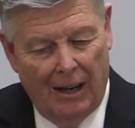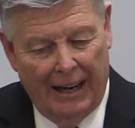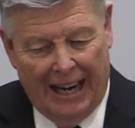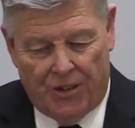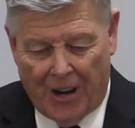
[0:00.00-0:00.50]

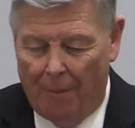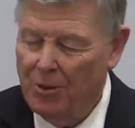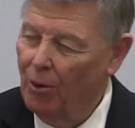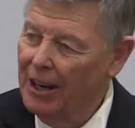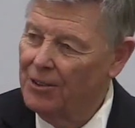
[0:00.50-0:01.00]
in Psalm
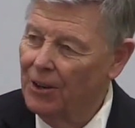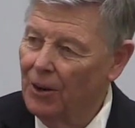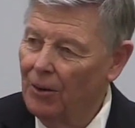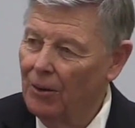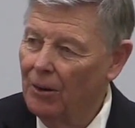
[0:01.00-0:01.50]
22.
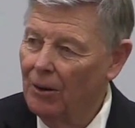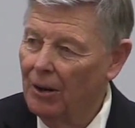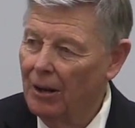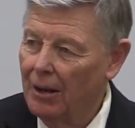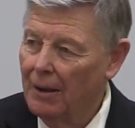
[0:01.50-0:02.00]

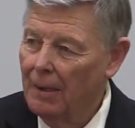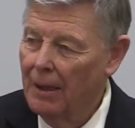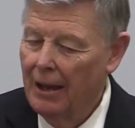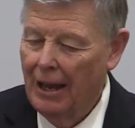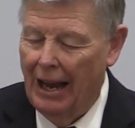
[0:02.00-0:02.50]

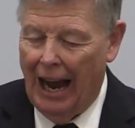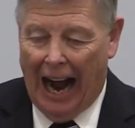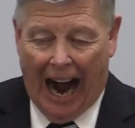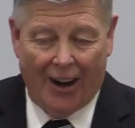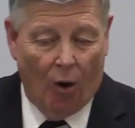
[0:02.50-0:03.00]

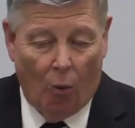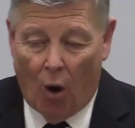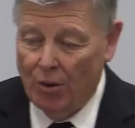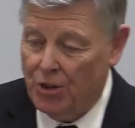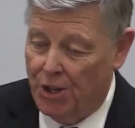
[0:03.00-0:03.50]
I don't
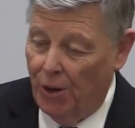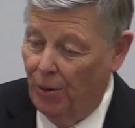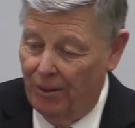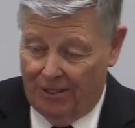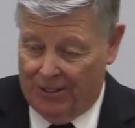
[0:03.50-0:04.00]
want
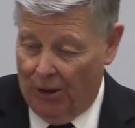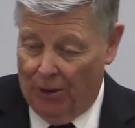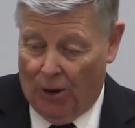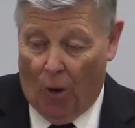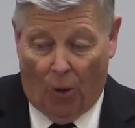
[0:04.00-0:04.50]
you to
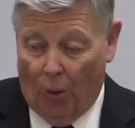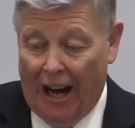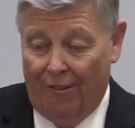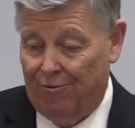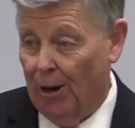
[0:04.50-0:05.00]
go
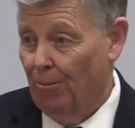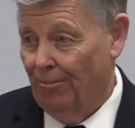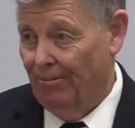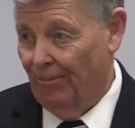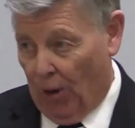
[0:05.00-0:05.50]
away from
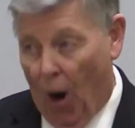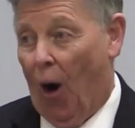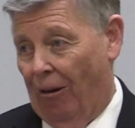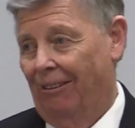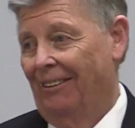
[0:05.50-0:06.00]

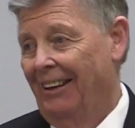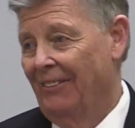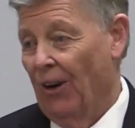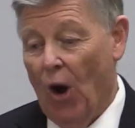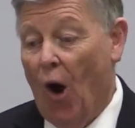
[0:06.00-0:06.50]
law.
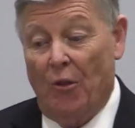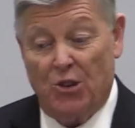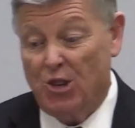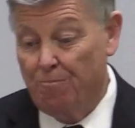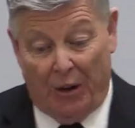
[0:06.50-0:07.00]
The law of the
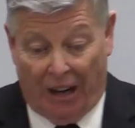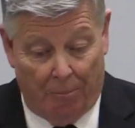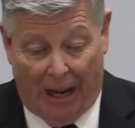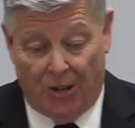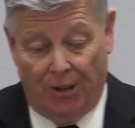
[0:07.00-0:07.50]
Spirit
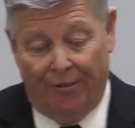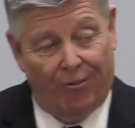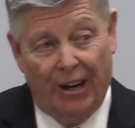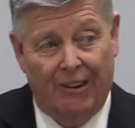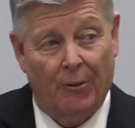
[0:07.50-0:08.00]
makes you
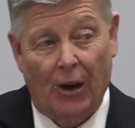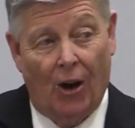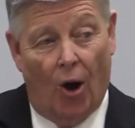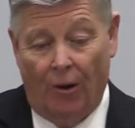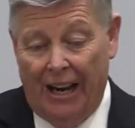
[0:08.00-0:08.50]
free from the
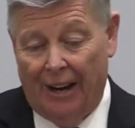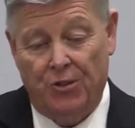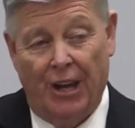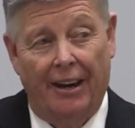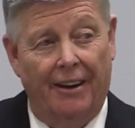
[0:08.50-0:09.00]
law of
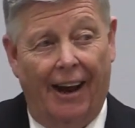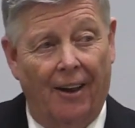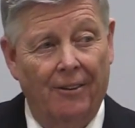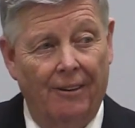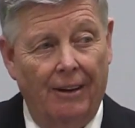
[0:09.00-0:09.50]
sin and death.
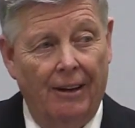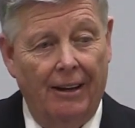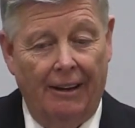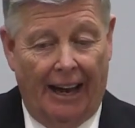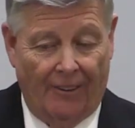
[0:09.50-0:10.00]

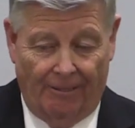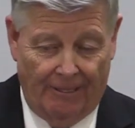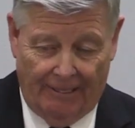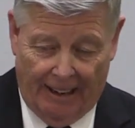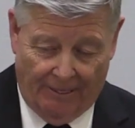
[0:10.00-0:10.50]
And, uh,
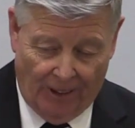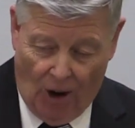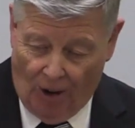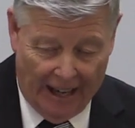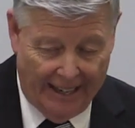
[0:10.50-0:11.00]
and
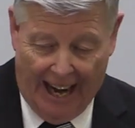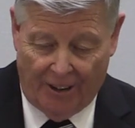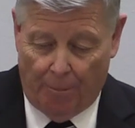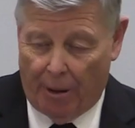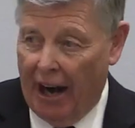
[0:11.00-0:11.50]
law laid down
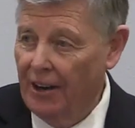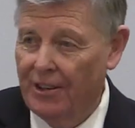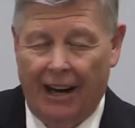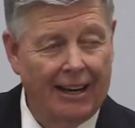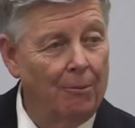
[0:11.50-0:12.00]
your parents, you
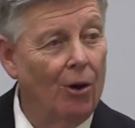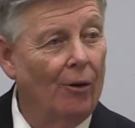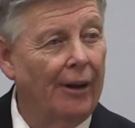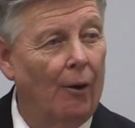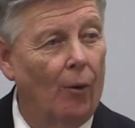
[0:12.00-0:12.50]
got to keep
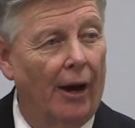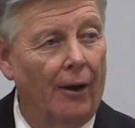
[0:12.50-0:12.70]
going that way.